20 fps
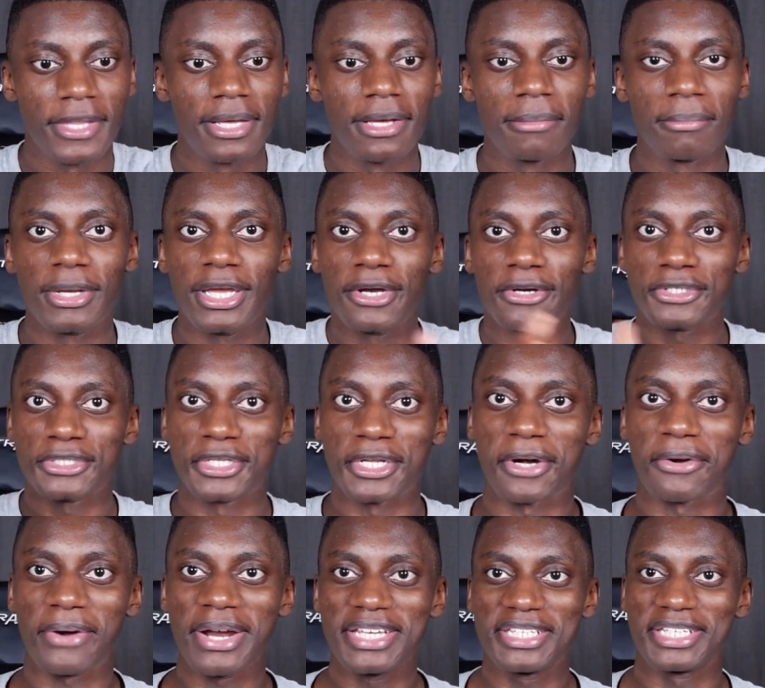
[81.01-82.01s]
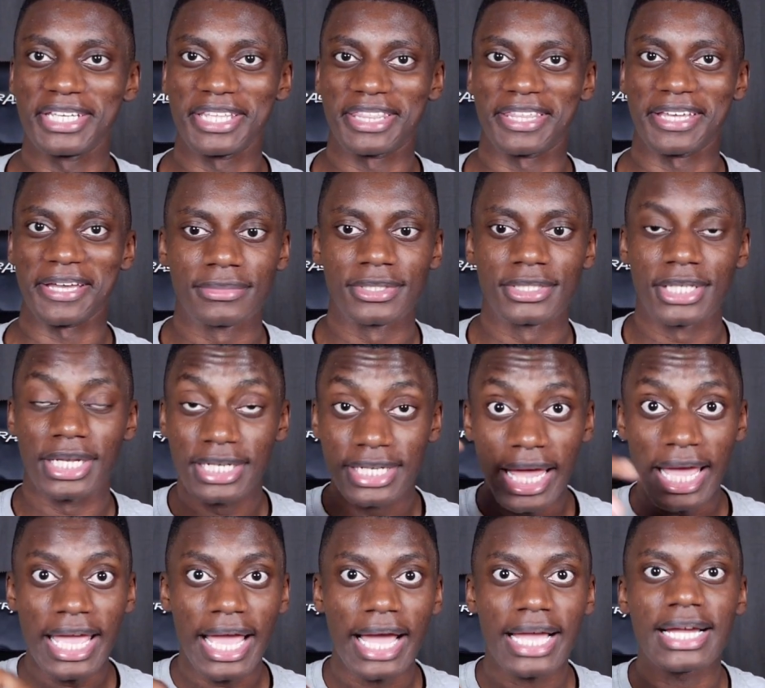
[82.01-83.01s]
But here's the crazy thing.
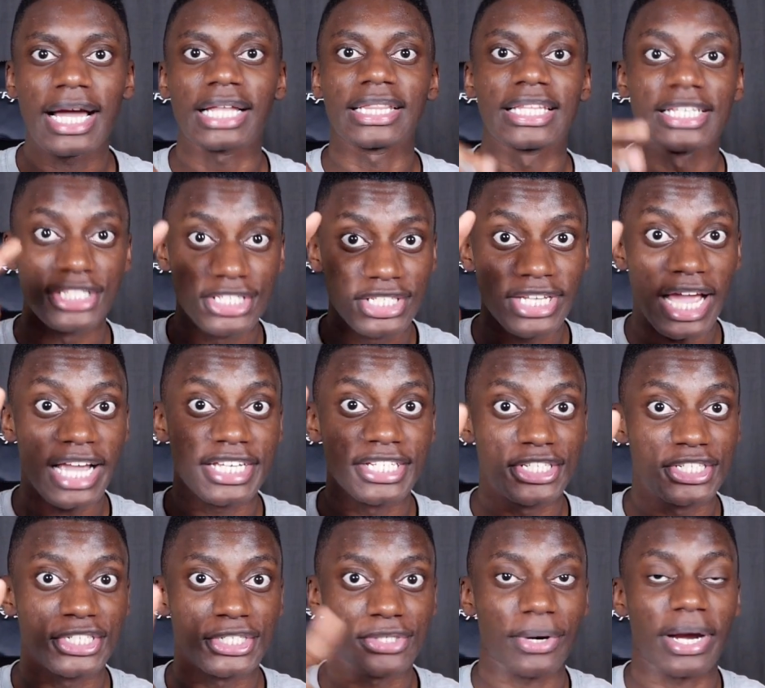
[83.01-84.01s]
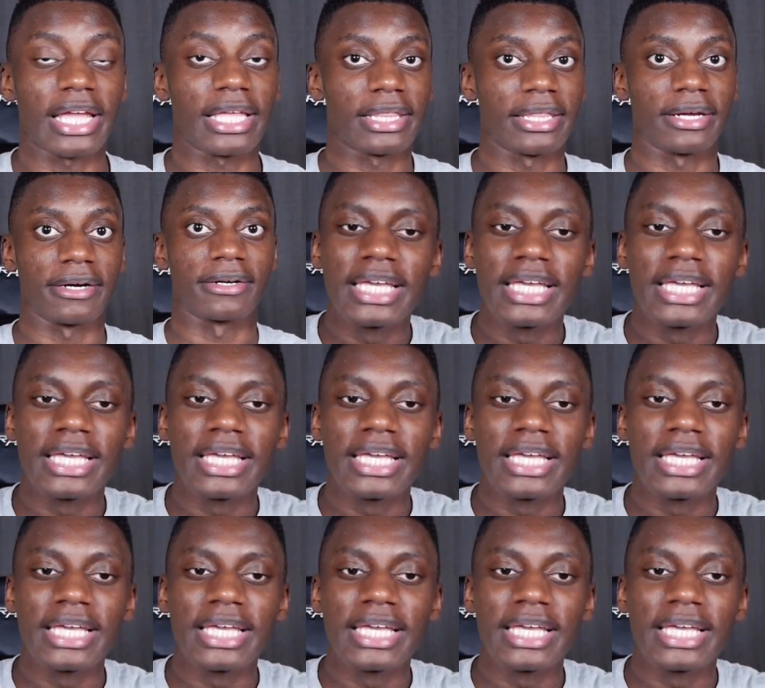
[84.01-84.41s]
Today I got the second strike there.